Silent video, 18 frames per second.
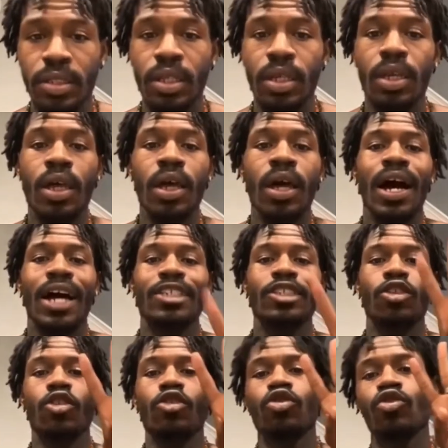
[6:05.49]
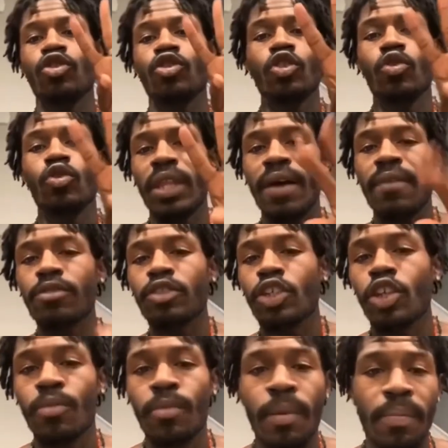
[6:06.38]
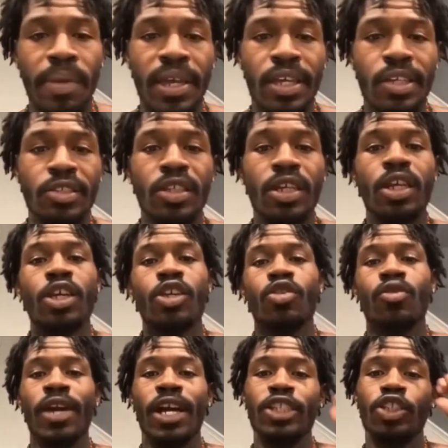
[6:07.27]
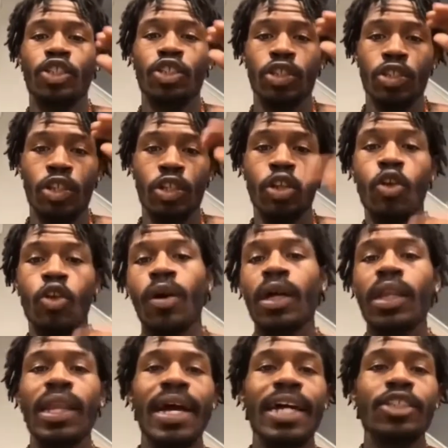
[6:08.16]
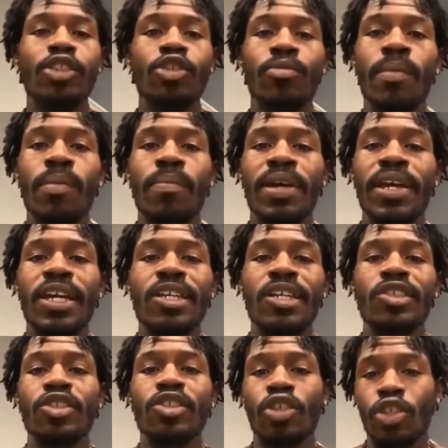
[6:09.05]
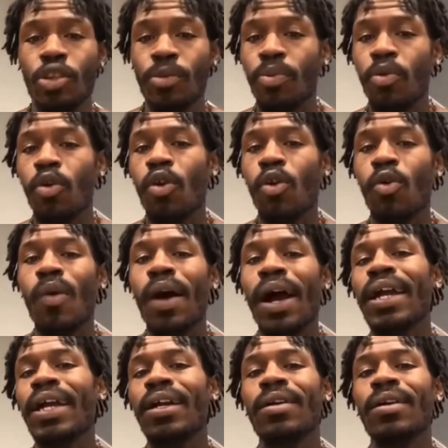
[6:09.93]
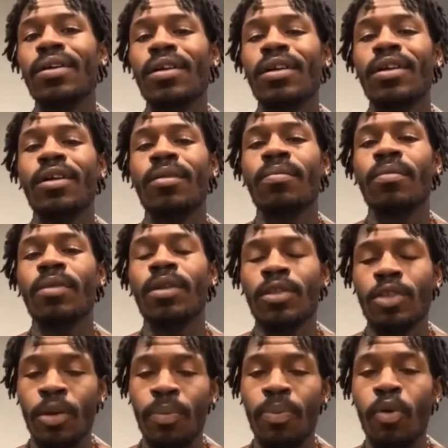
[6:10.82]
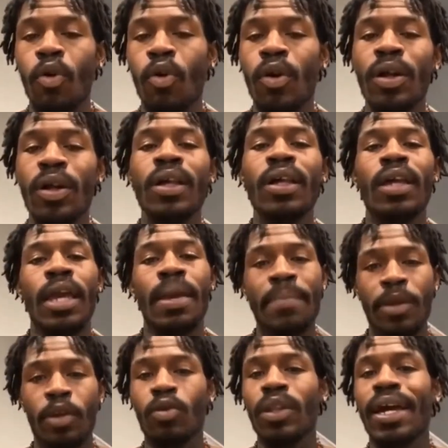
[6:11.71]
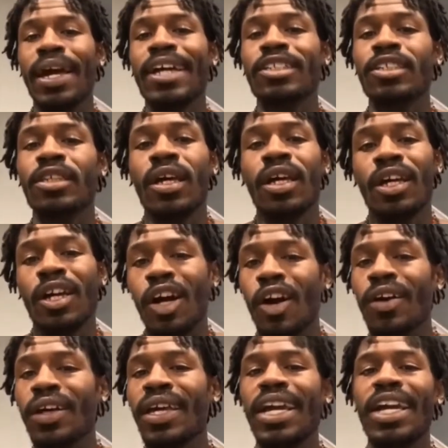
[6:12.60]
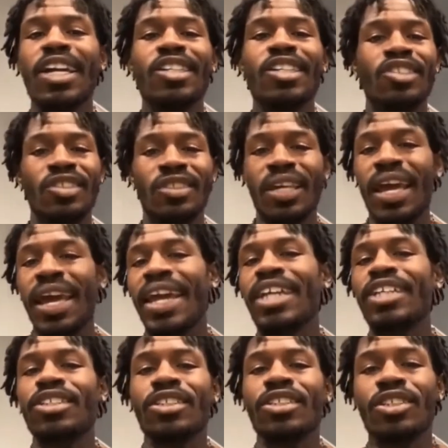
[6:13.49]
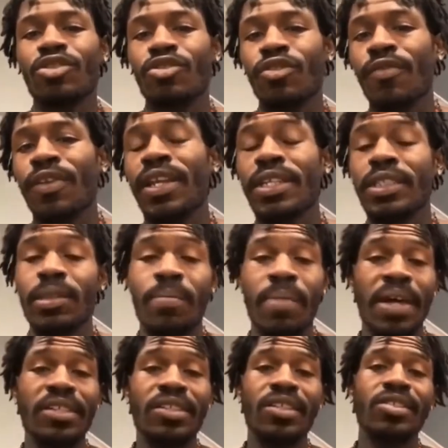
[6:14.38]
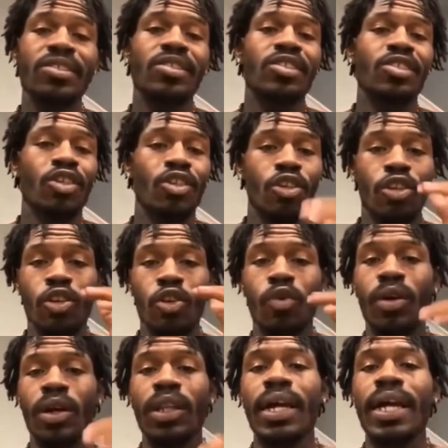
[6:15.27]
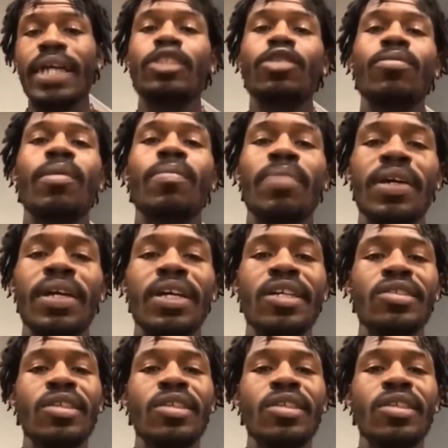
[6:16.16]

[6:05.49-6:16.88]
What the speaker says: I told you it's two levels of human beings. You got your lower class human beings. These are your poor white, your poor and middle class Caucasians and Asians and Dravidians and Mexicans. These are your lower class human beings.